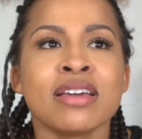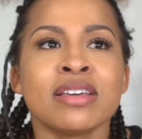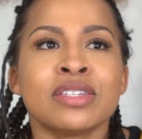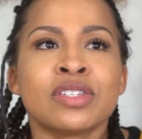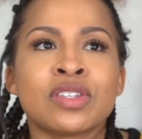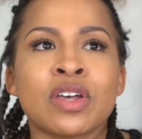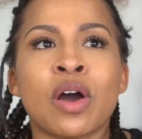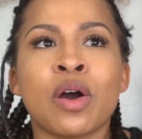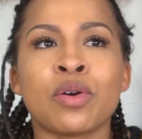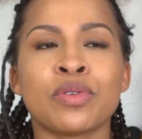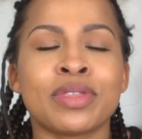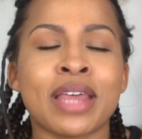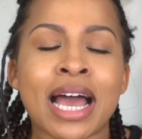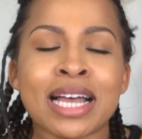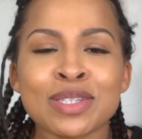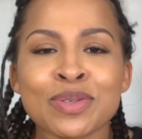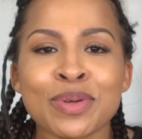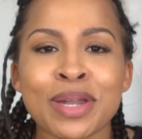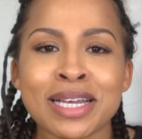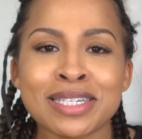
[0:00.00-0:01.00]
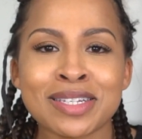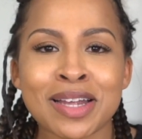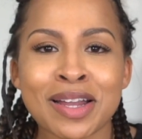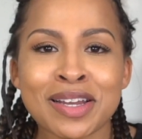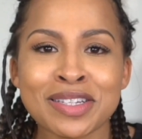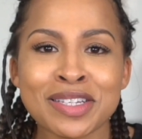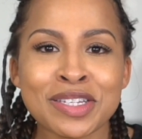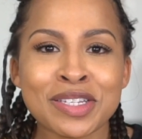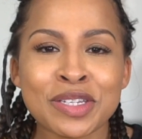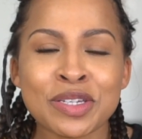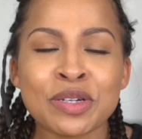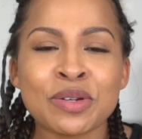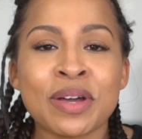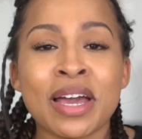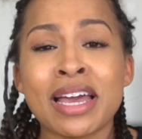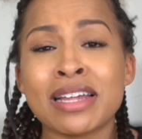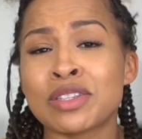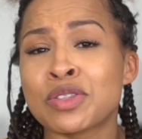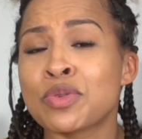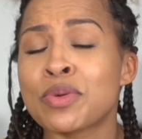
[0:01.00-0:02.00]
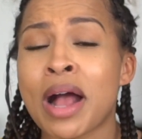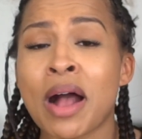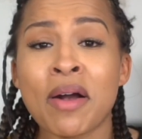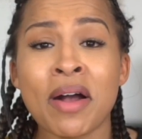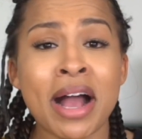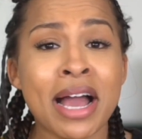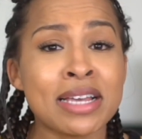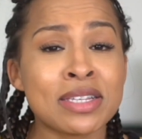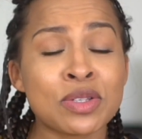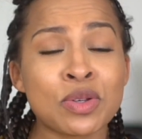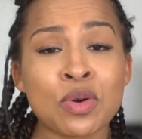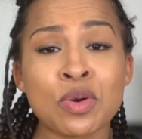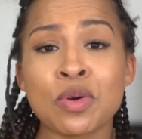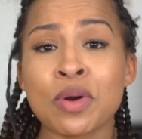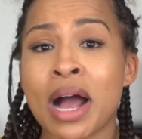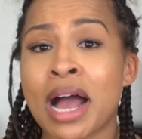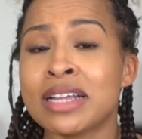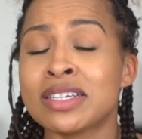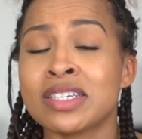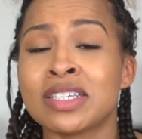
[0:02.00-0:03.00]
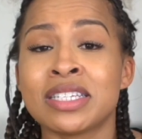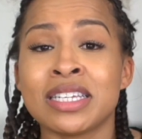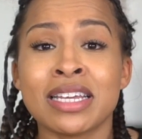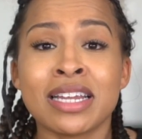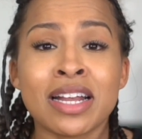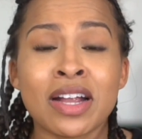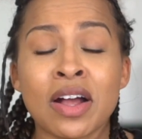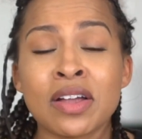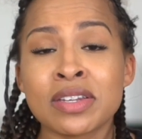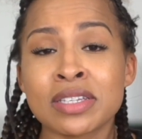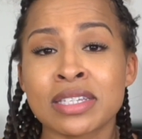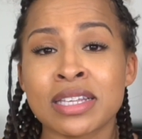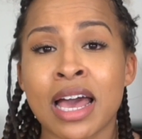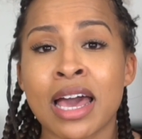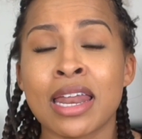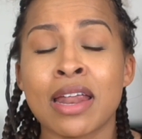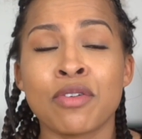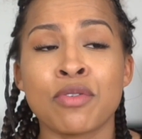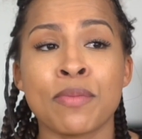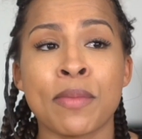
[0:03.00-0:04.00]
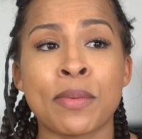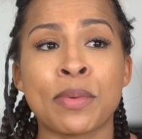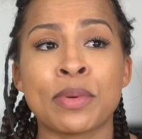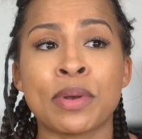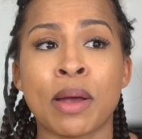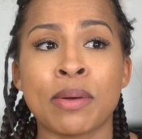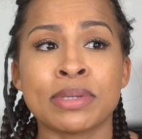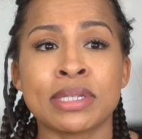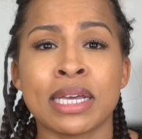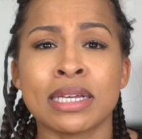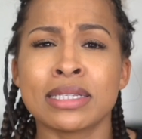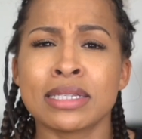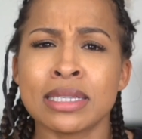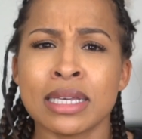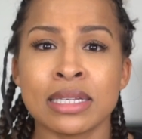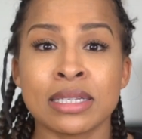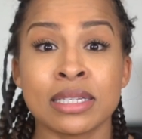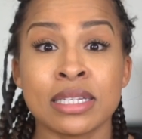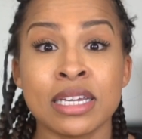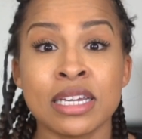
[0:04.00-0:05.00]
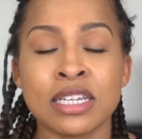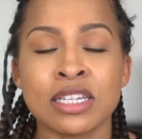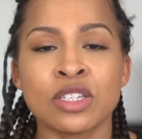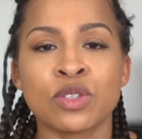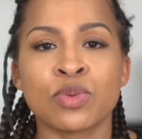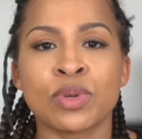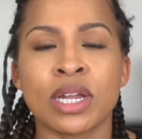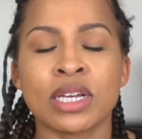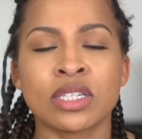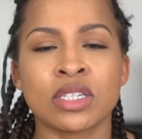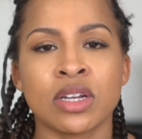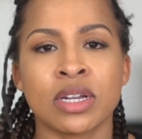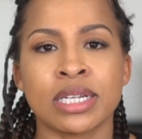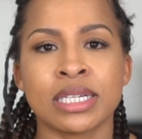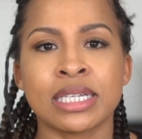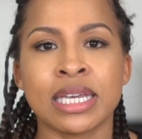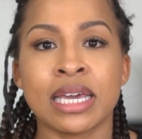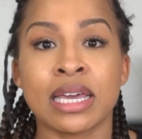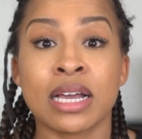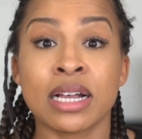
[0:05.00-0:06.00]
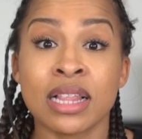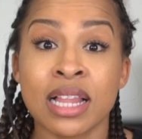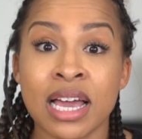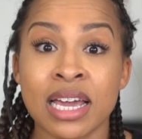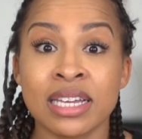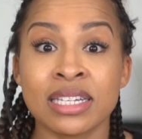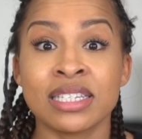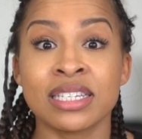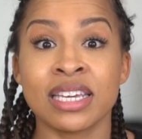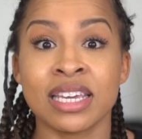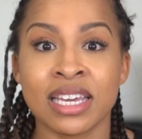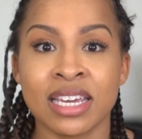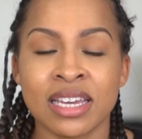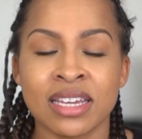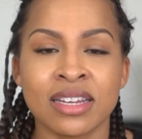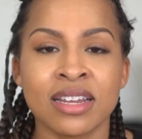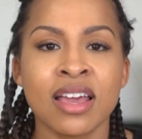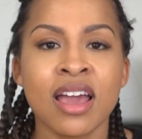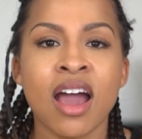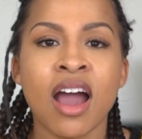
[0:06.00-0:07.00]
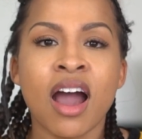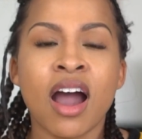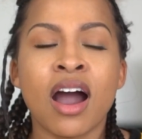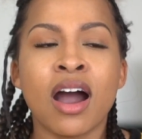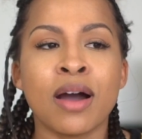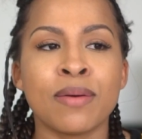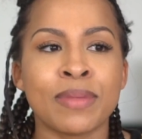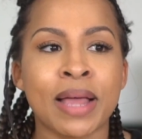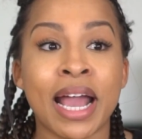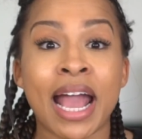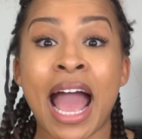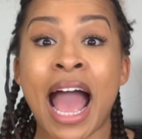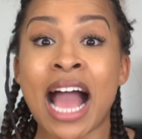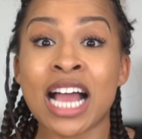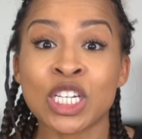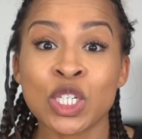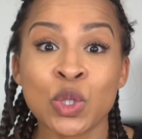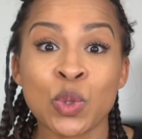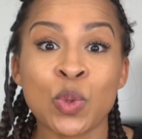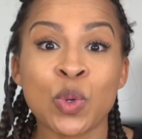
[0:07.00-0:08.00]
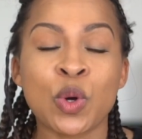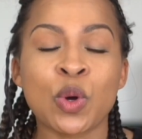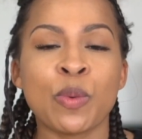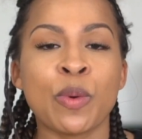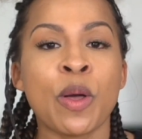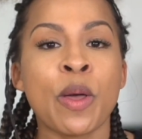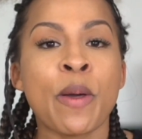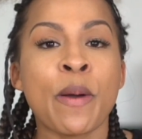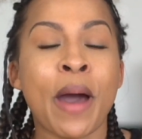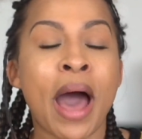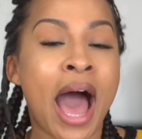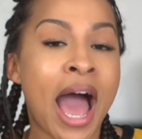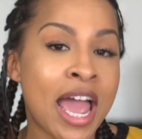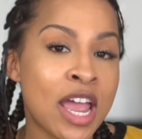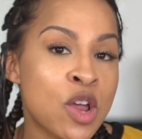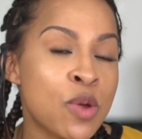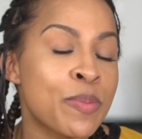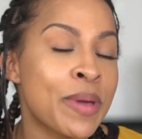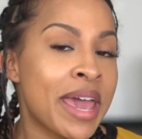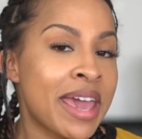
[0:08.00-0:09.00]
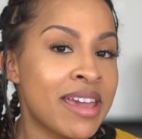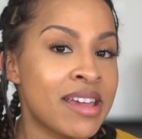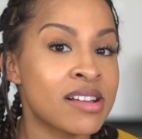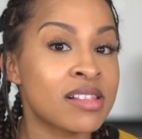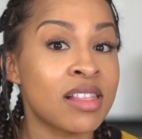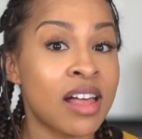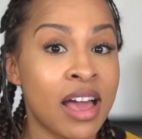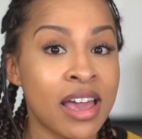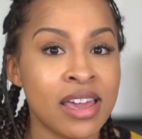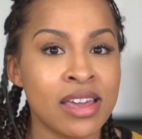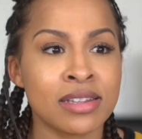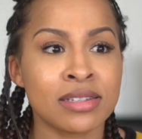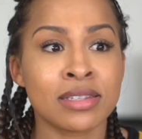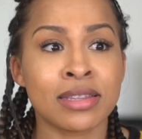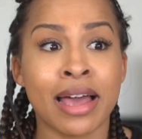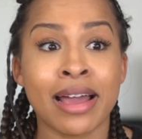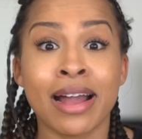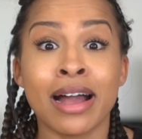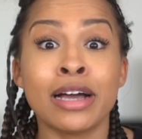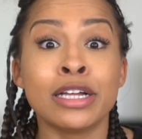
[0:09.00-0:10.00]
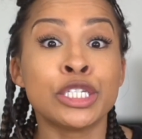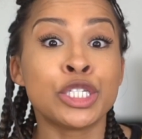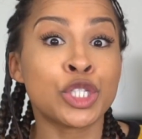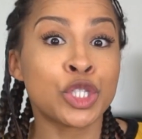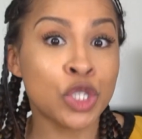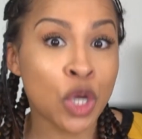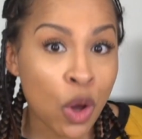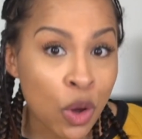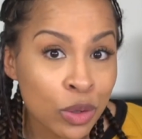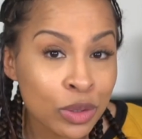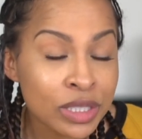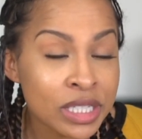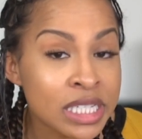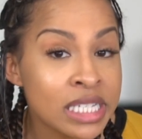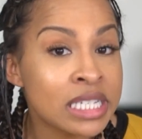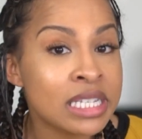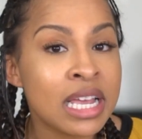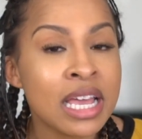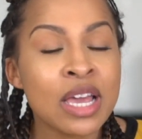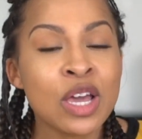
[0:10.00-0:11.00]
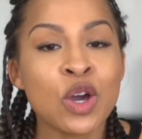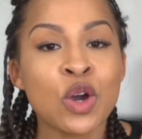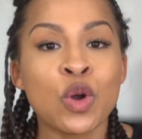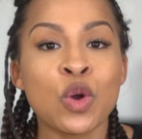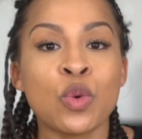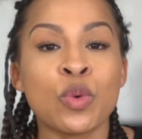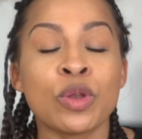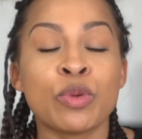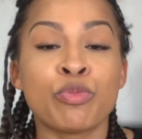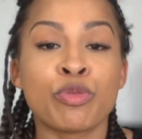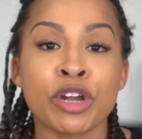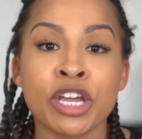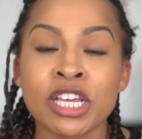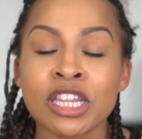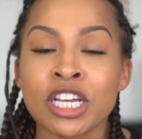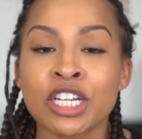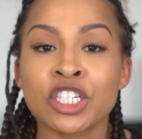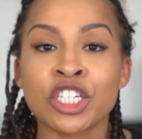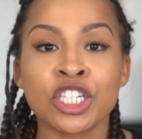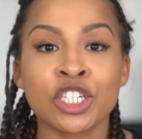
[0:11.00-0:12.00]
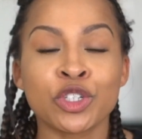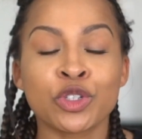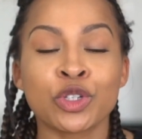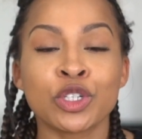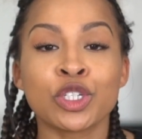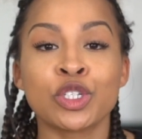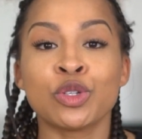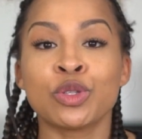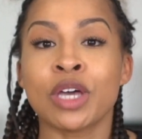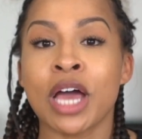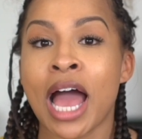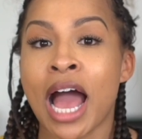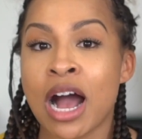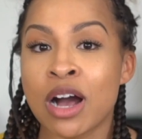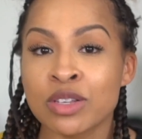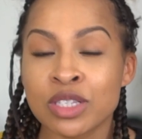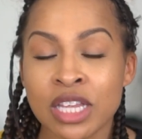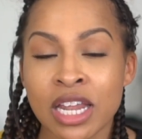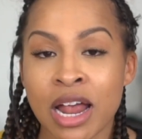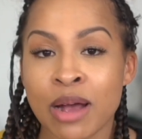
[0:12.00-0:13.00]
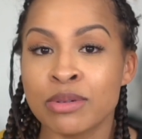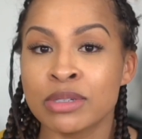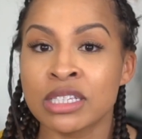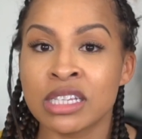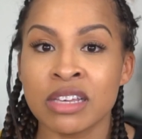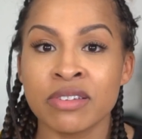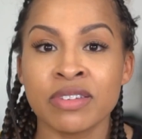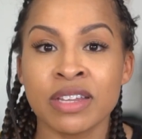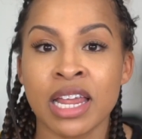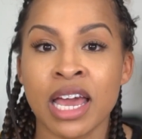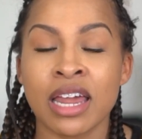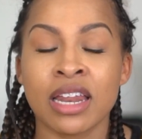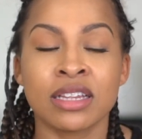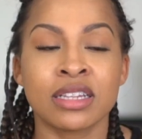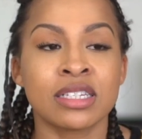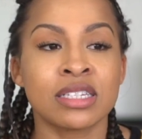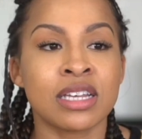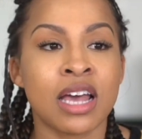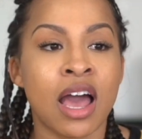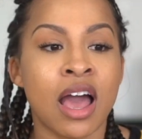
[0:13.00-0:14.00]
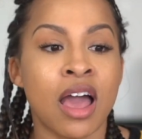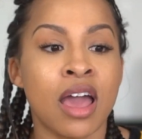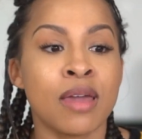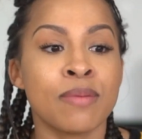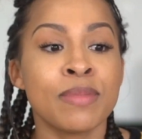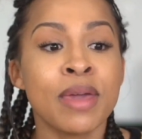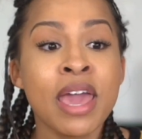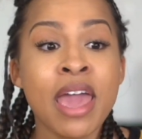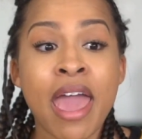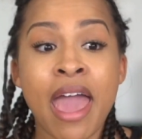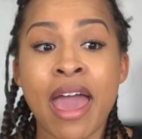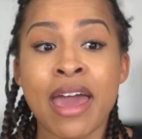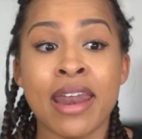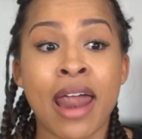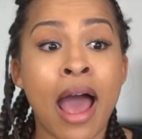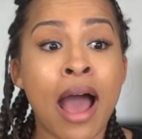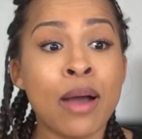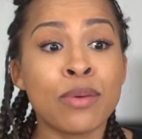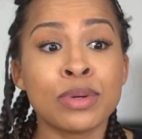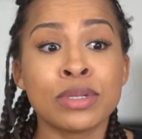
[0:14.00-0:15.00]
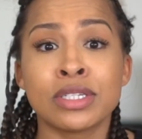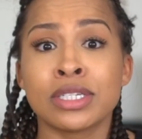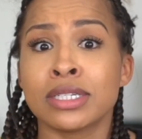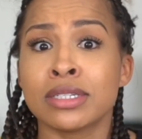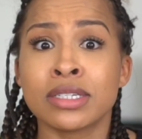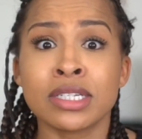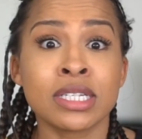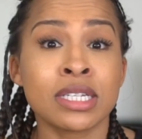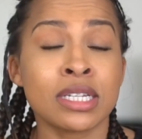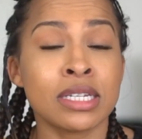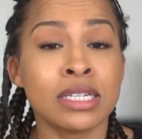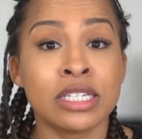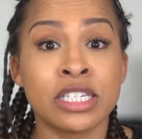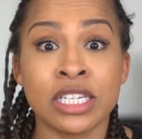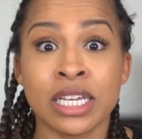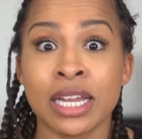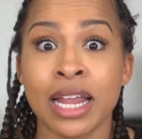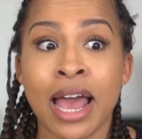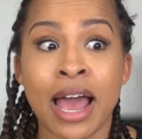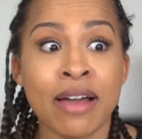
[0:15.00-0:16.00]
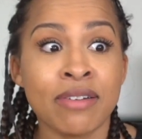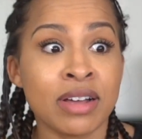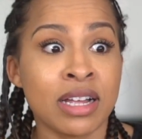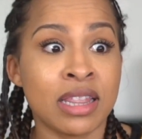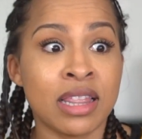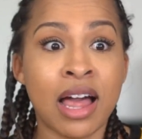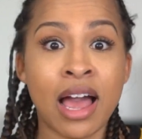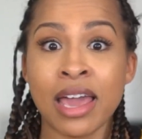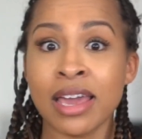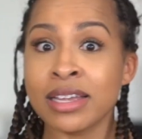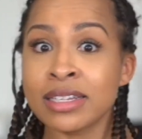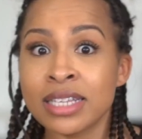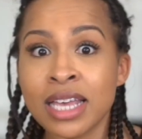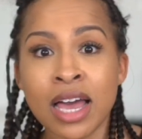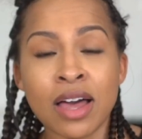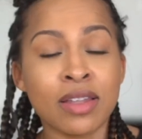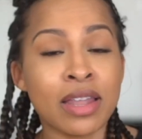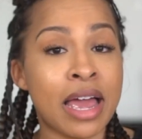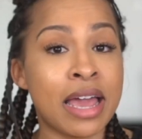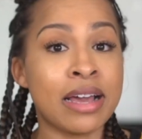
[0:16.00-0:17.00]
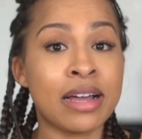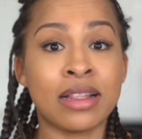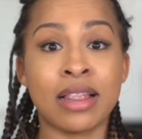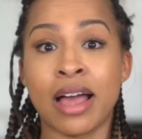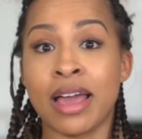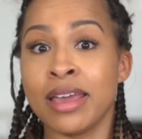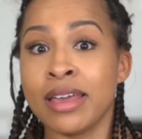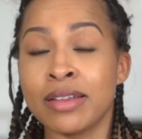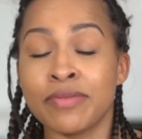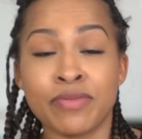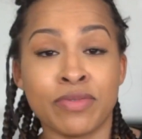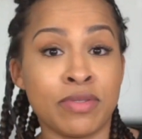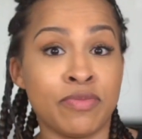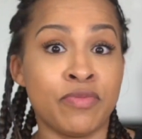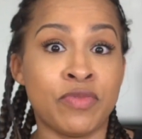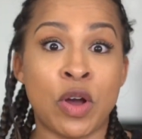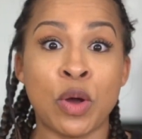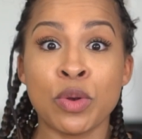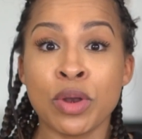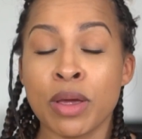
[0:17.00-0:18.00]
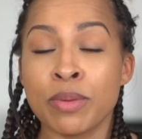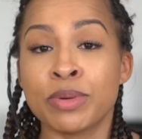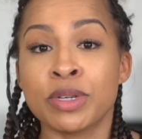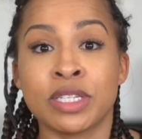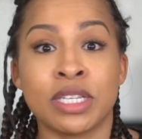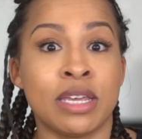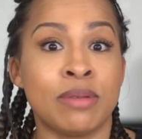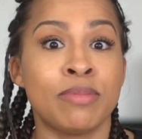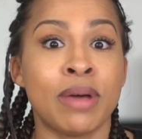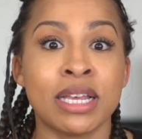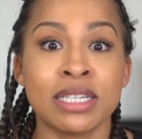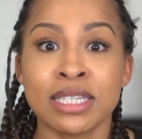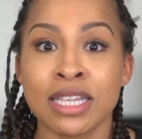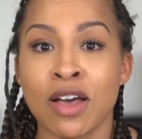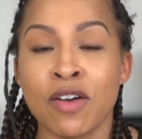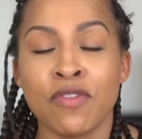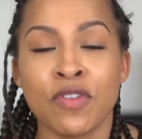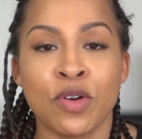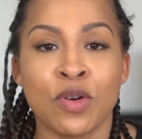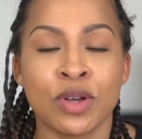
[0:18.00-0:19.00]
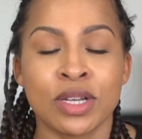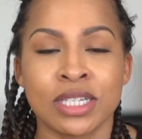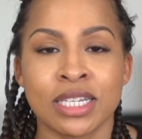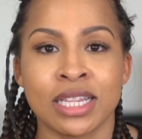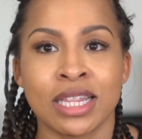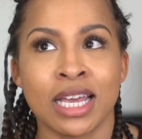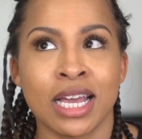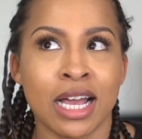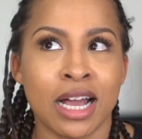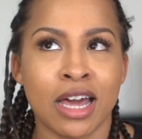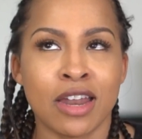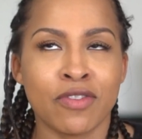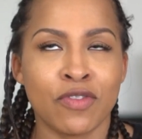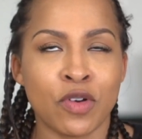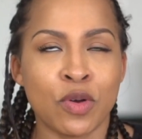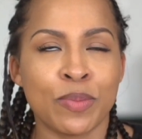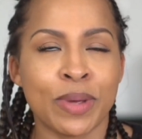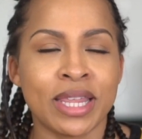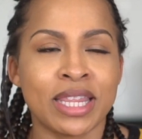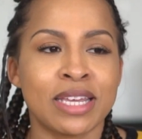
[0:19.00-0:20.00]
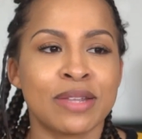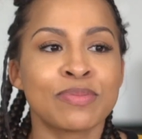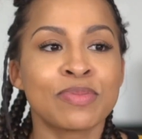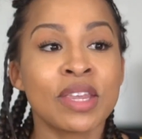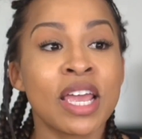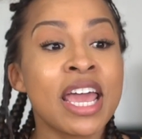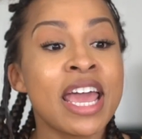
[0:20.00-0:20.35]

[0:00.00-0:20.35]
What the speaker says: So that's what I started to do. And throughout high school, I just did hair on the side. I remember when I was like 16 is when I started taking clients again, like actual higher paying clients, like adults who would bring their children to the house that I was living at the time. And I would just legit have clientele, like client phone numbers in my cell phone, because I think I got a phone by then.